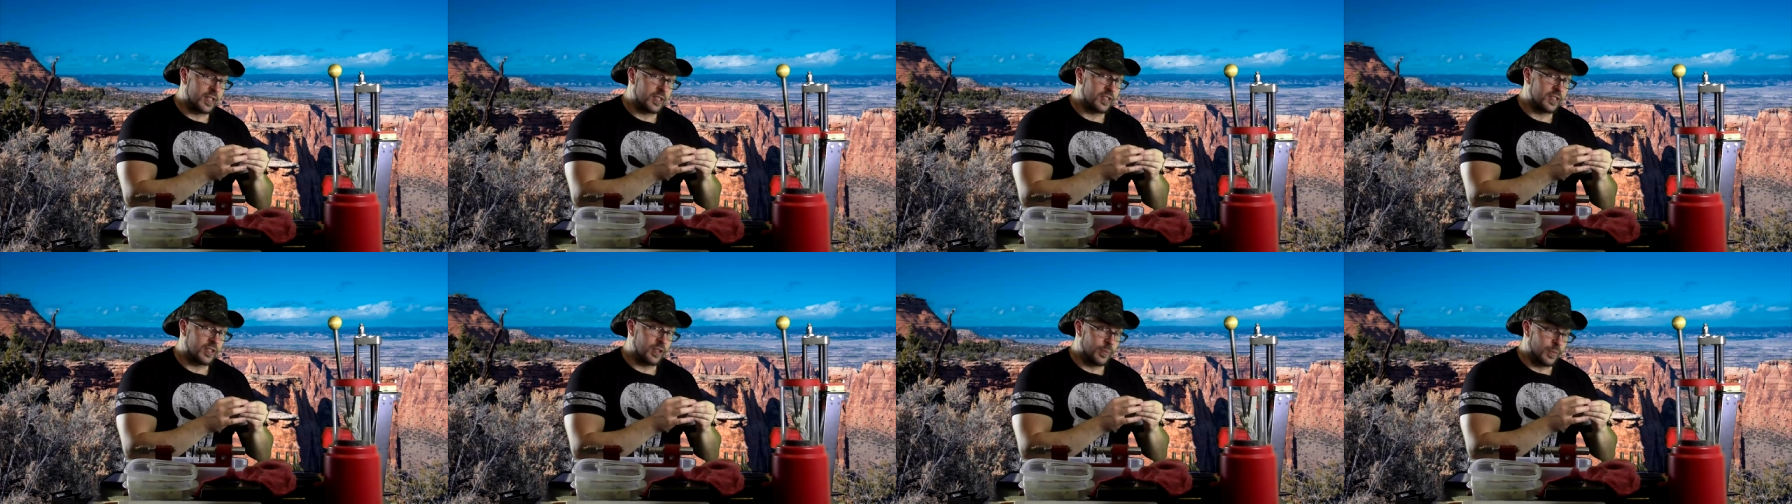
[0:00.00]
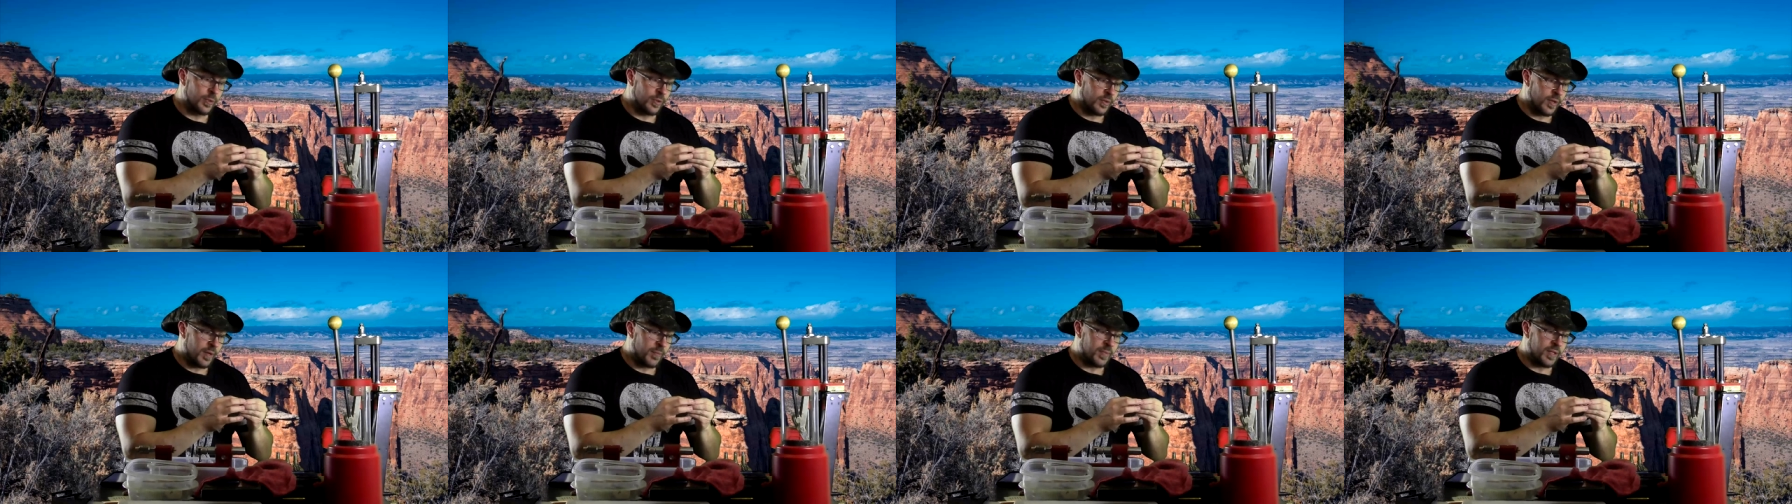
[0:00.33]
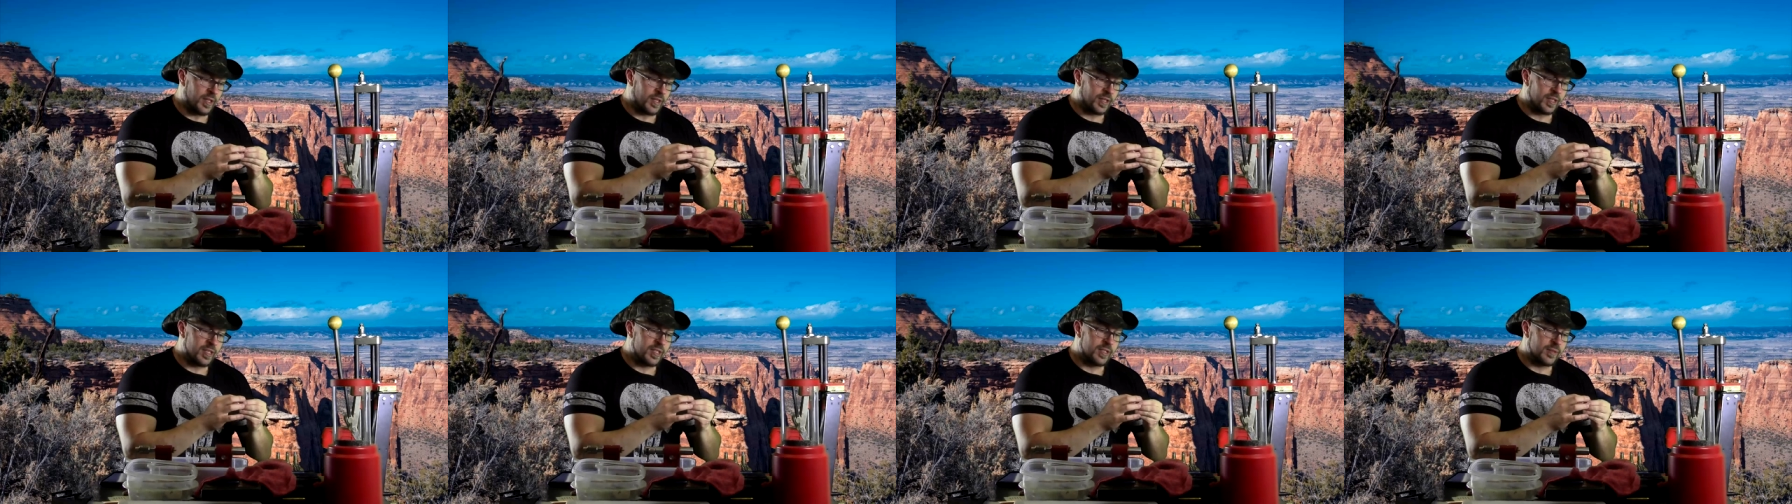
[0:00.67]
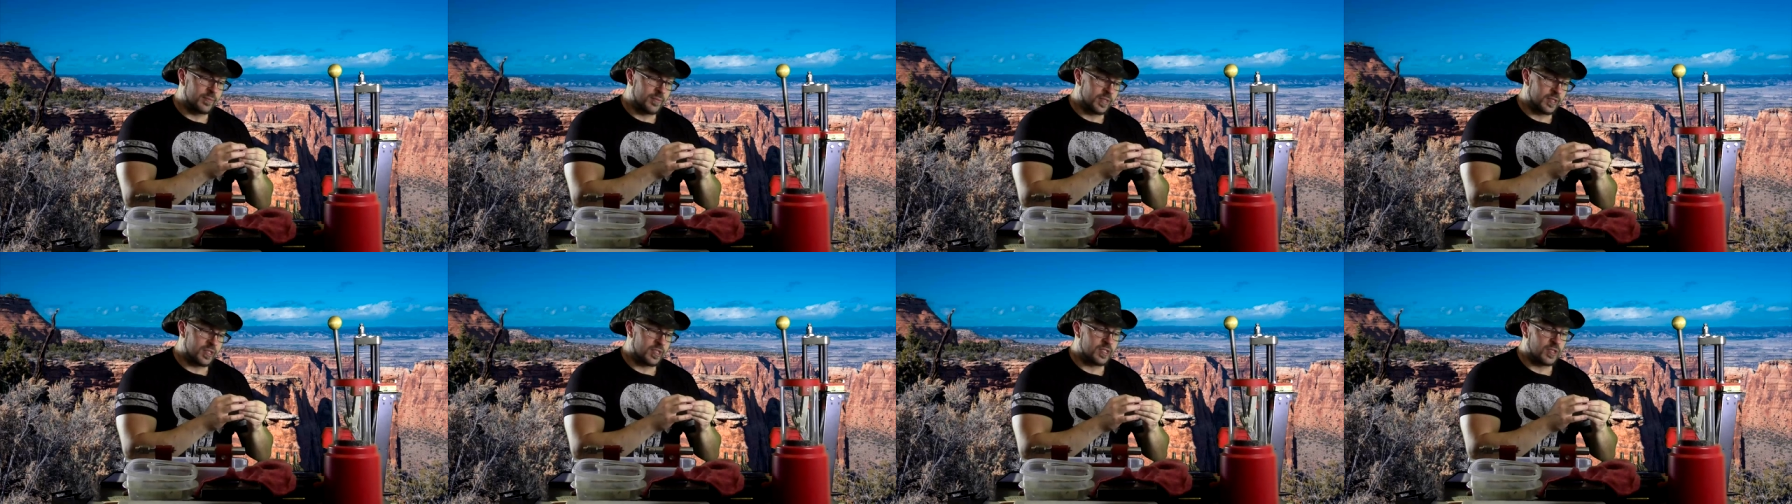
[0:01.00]
still be ripped and
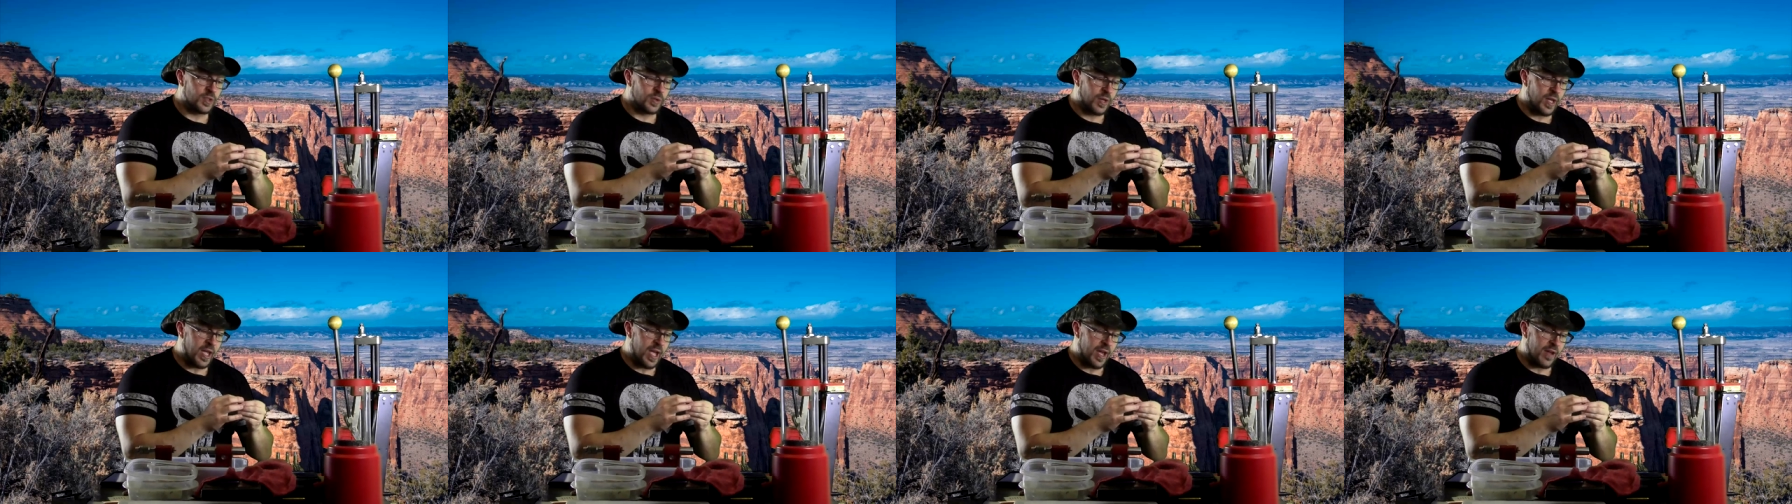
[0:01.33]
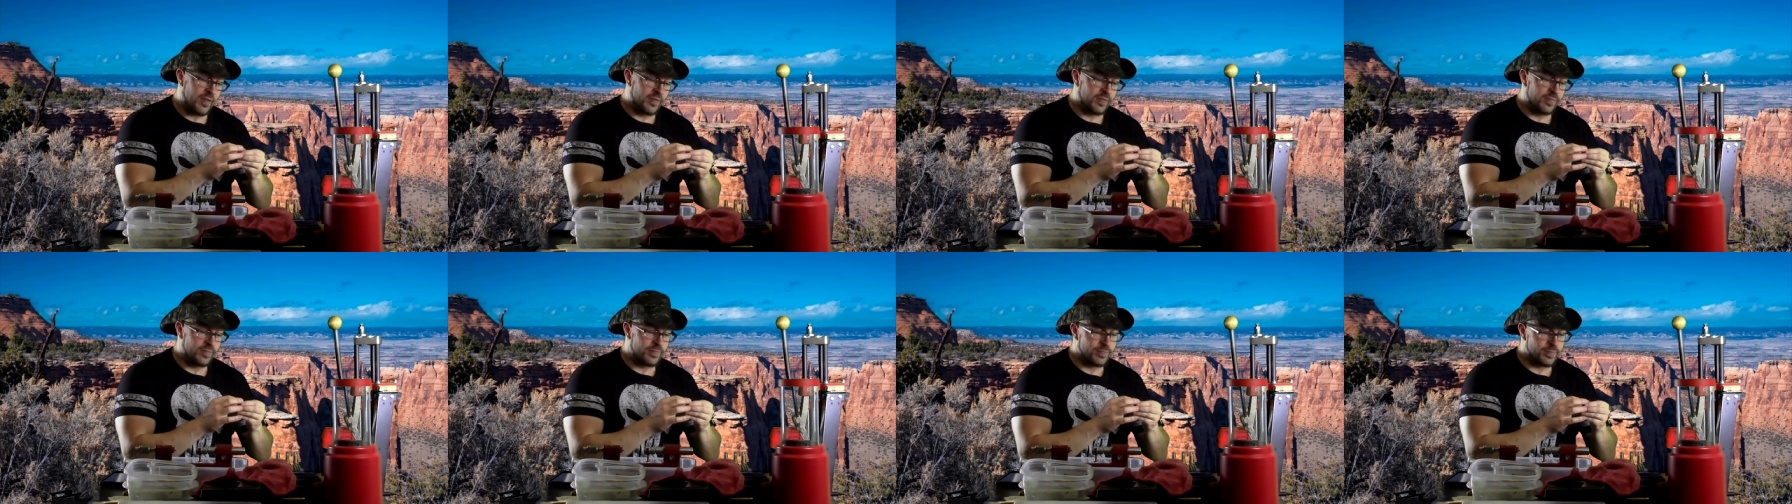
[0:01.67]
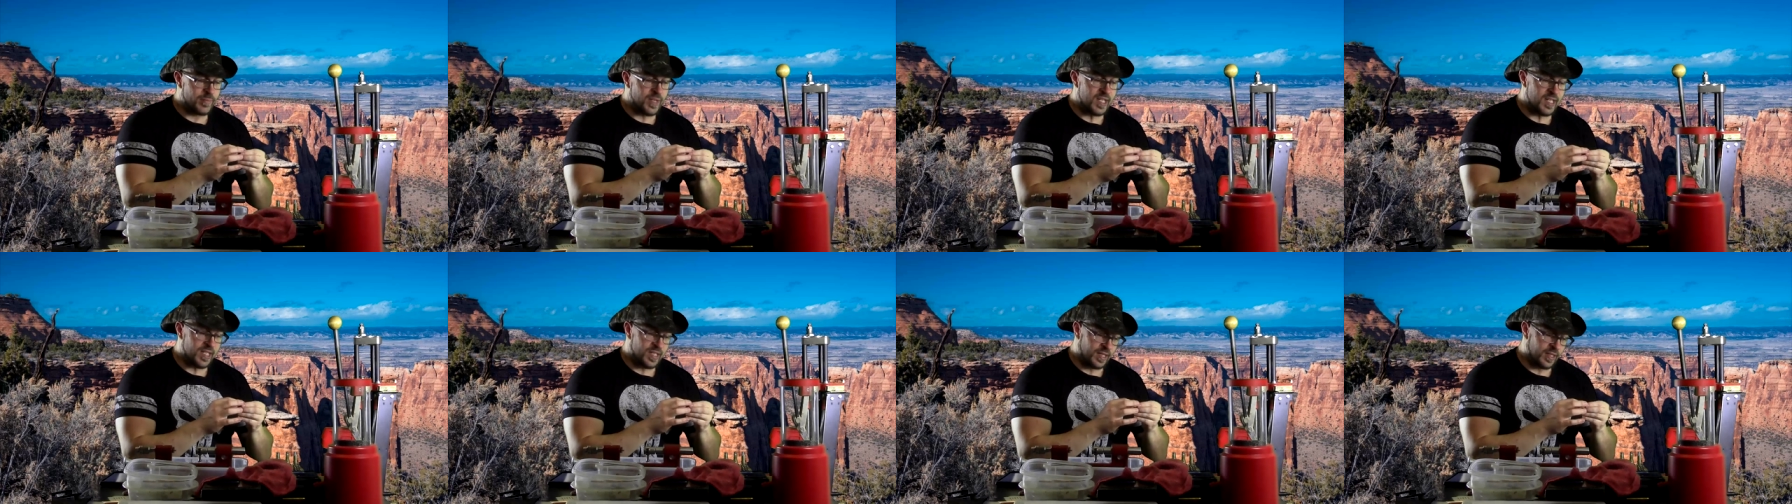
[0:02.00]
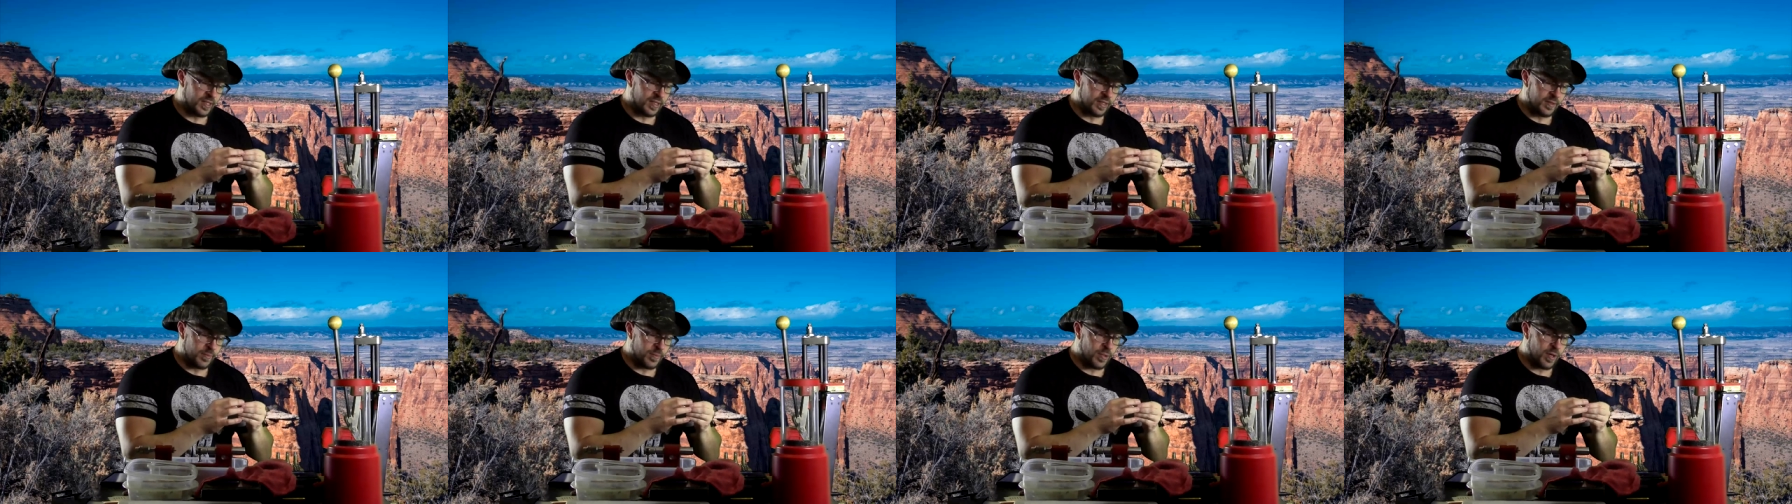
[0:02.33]
lean, but still have
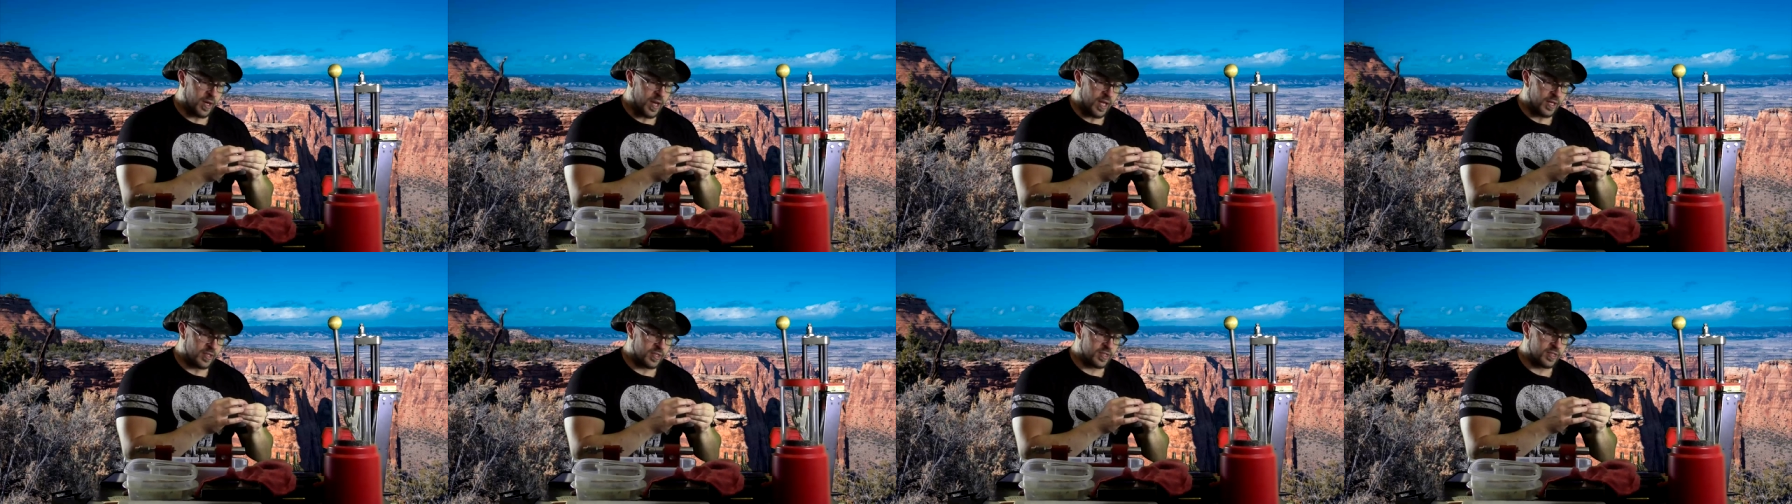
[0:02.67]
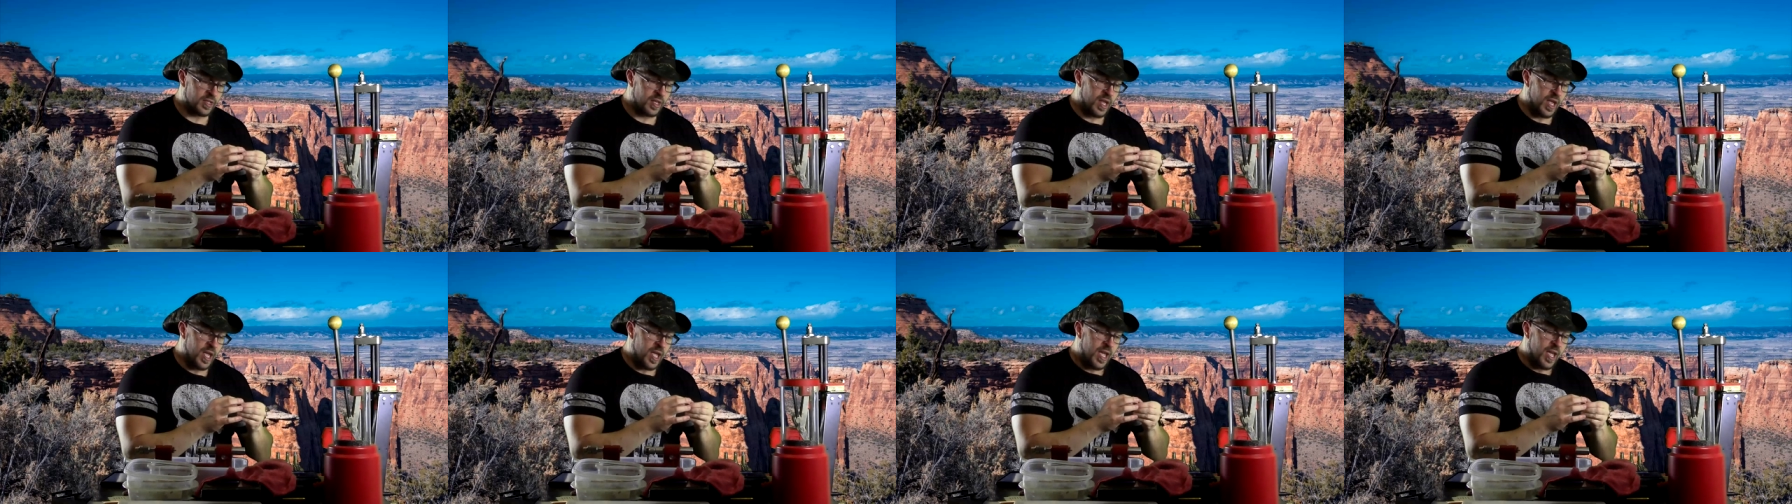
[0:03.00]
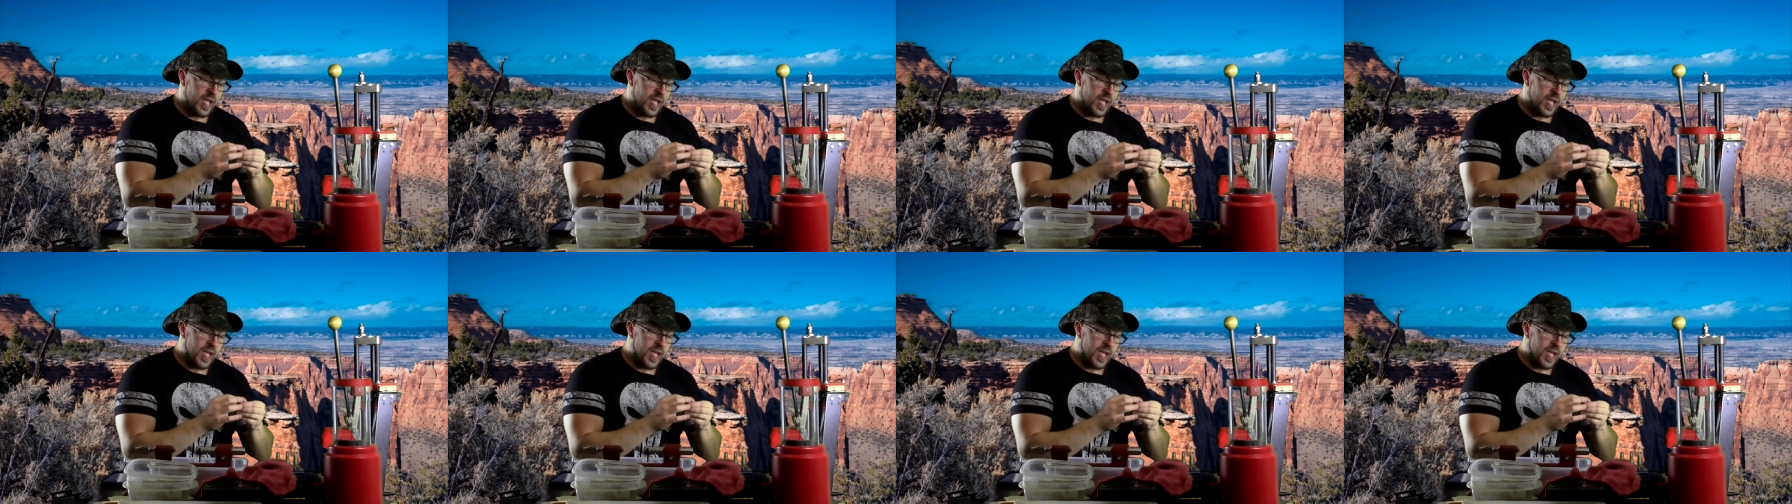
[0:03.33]
basically breasts.